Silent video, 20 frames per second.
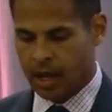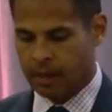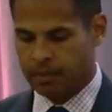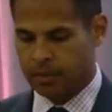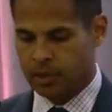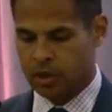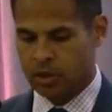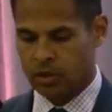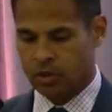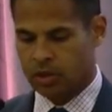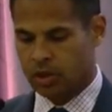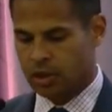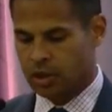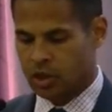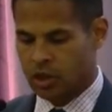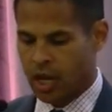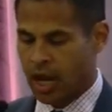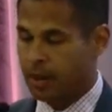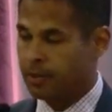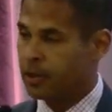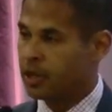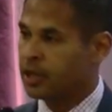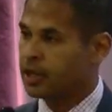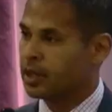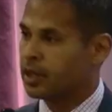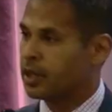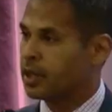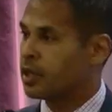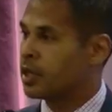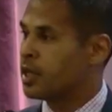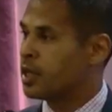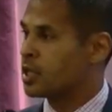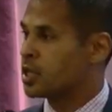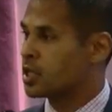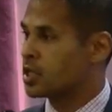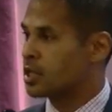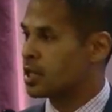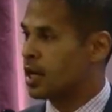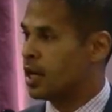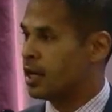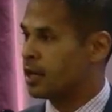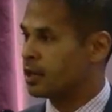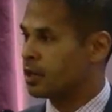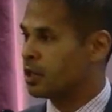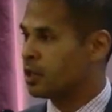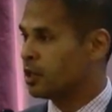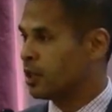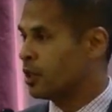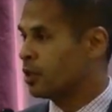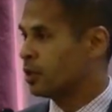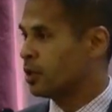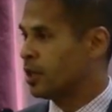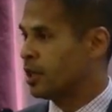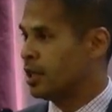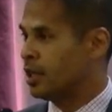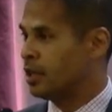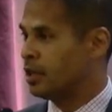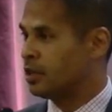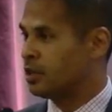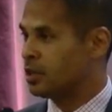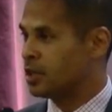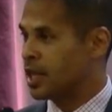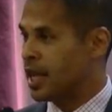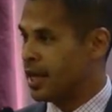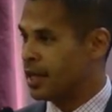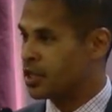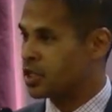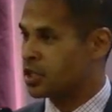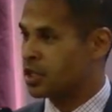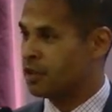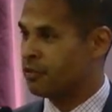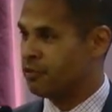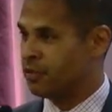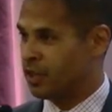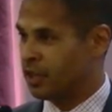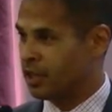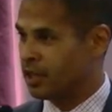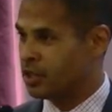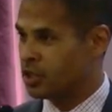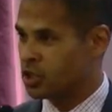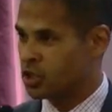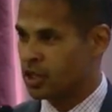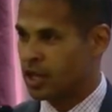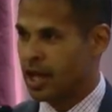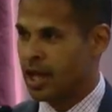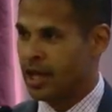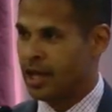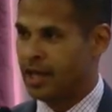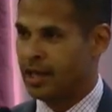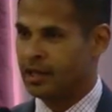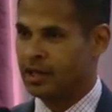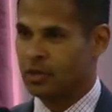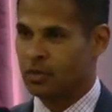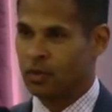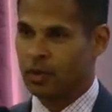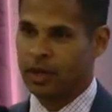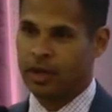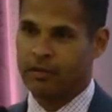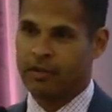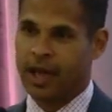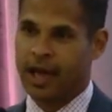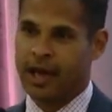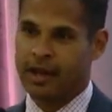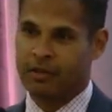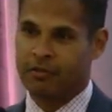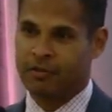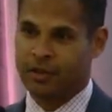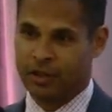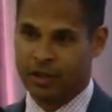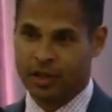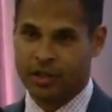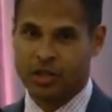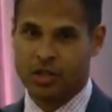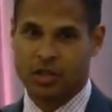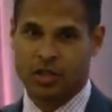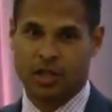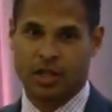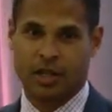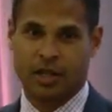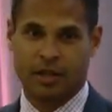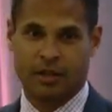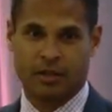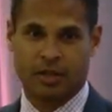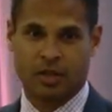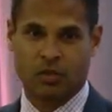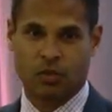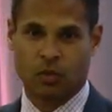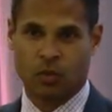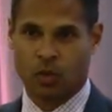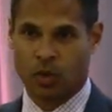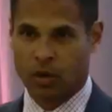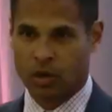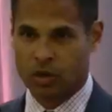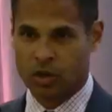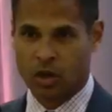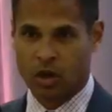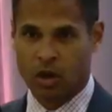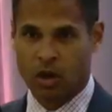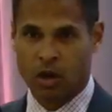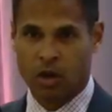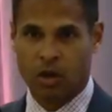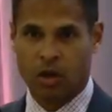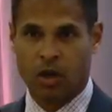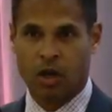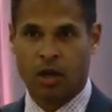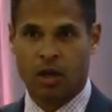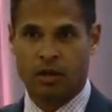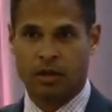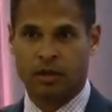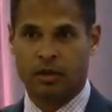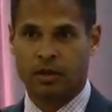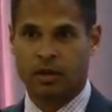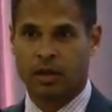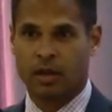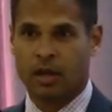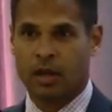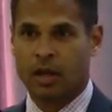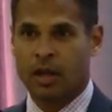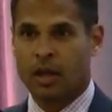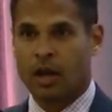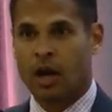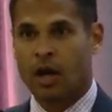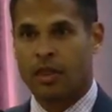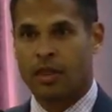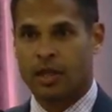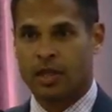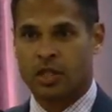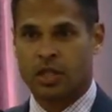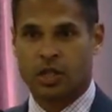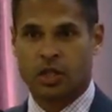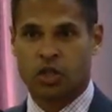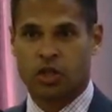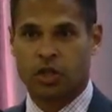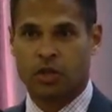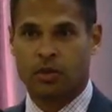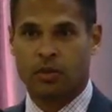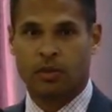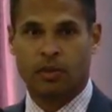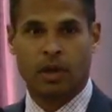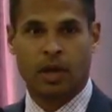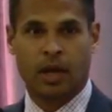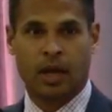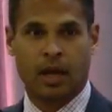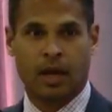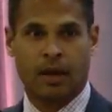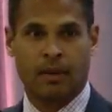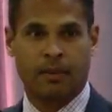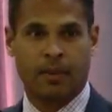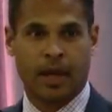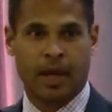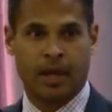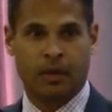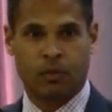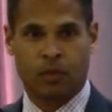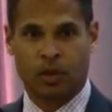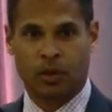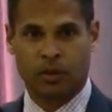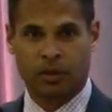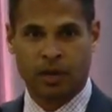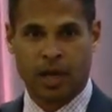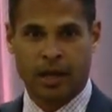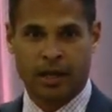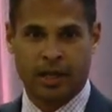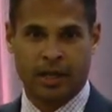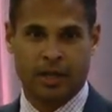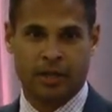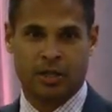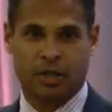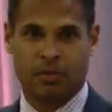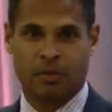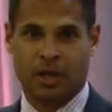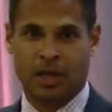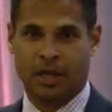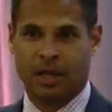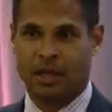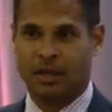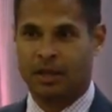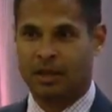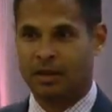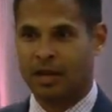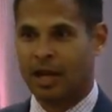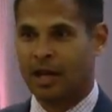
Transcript: Susan Chabot. This clearly takes a village, and we have had a village that has worked hard on this issue, and we're lucky to be